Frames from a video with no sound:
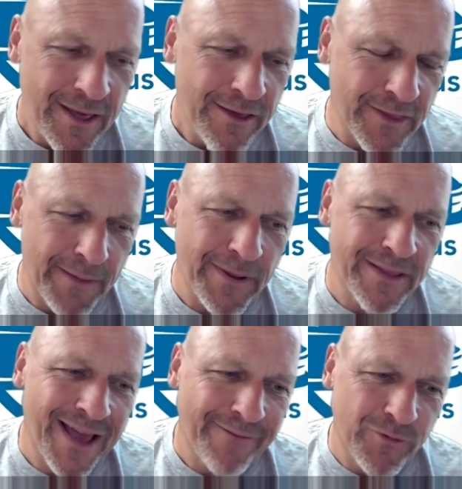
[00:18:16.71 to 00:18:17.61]
so that means
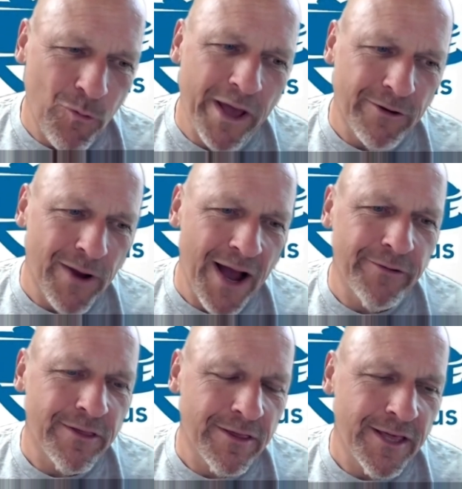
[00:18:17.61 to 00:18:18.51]
I have to wait around
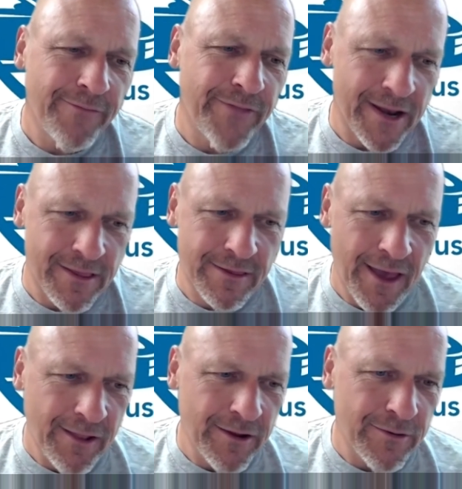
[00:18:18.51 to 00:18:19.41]
to see if that
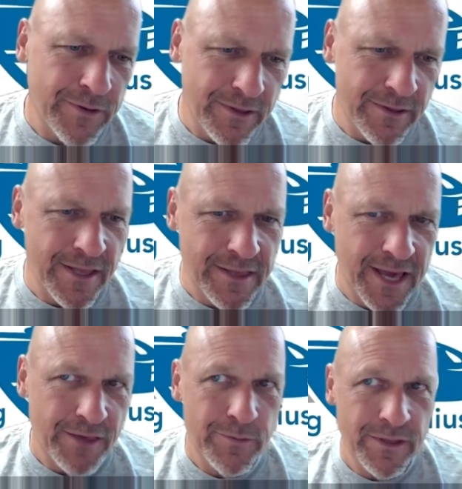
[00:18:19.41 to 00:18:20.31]
seller, which in this
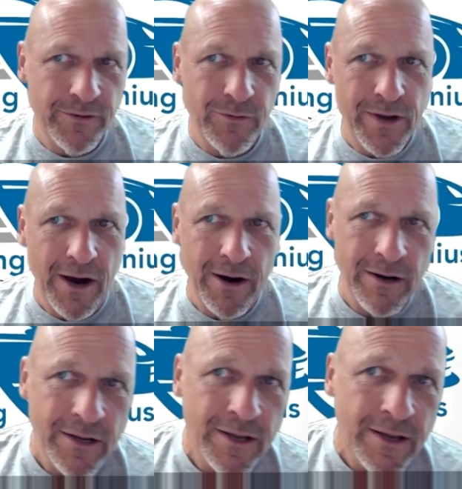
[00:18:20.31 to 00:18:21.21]
case was a new car
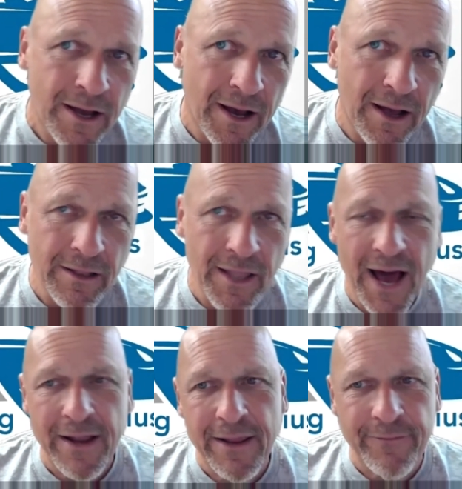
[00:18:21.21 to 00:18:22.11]

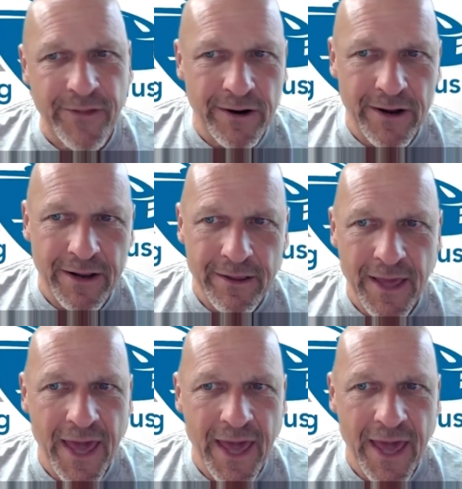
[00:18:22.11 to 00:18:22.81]
lot, if they're going to